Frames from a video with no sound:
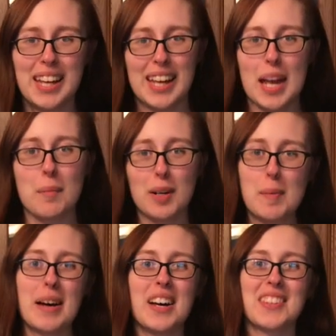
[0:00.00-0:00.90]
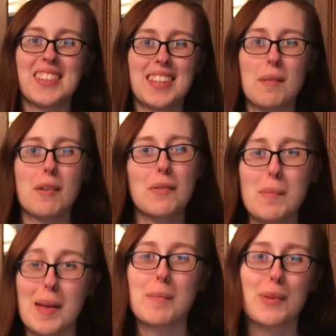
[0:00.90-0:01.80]
Hey Pony Pals, it's Emma from
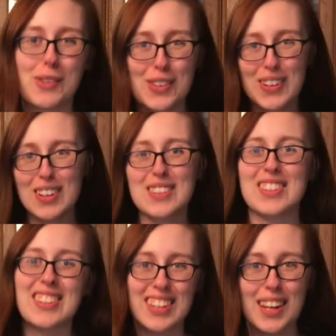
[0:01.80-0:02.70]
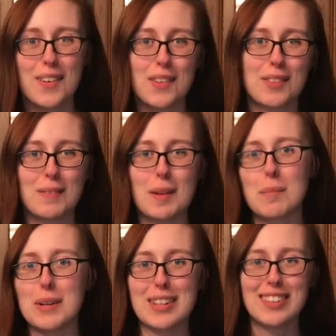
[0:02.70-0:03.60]
Paint Pony Studios, and today we have something
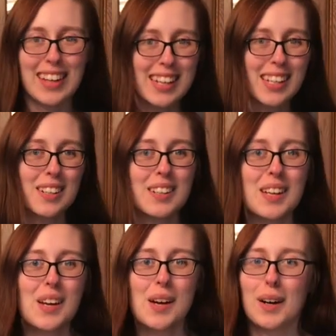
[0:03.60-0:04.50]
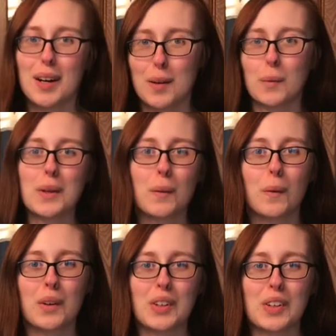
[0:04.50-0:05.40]
pretty exciting. Uh, we
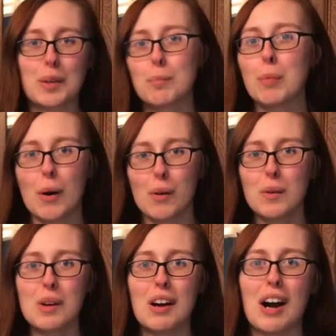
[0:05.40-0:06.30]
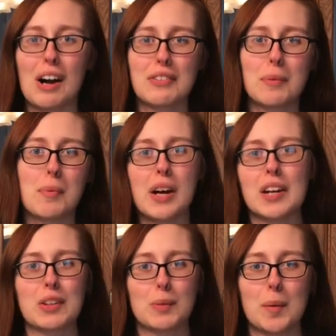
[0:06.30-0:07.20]
ordered Beau off of
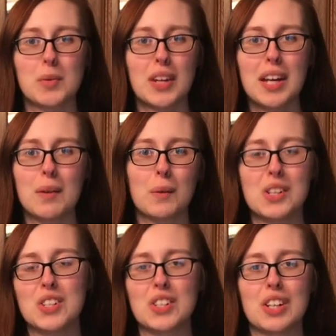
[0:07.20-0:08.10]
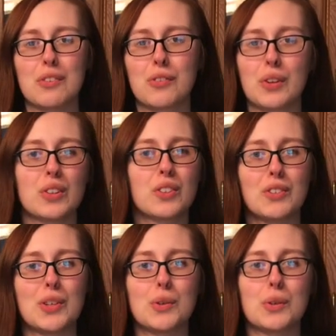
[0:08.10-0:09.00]
Breyer's website, which for those of
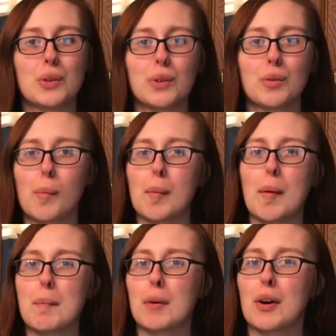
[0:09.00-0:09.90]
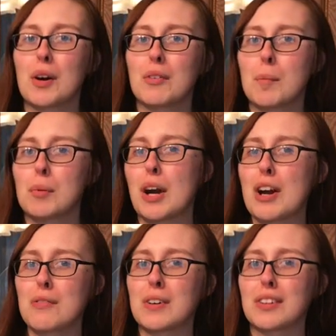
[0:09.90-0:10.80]
you who remember from
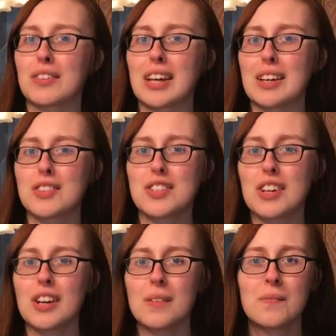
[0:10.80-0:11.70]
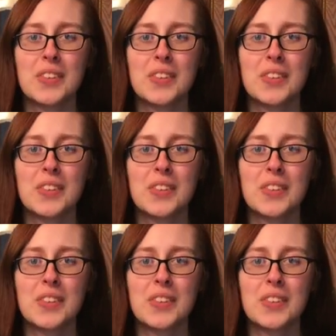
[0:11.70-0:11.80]
Briarfest last year,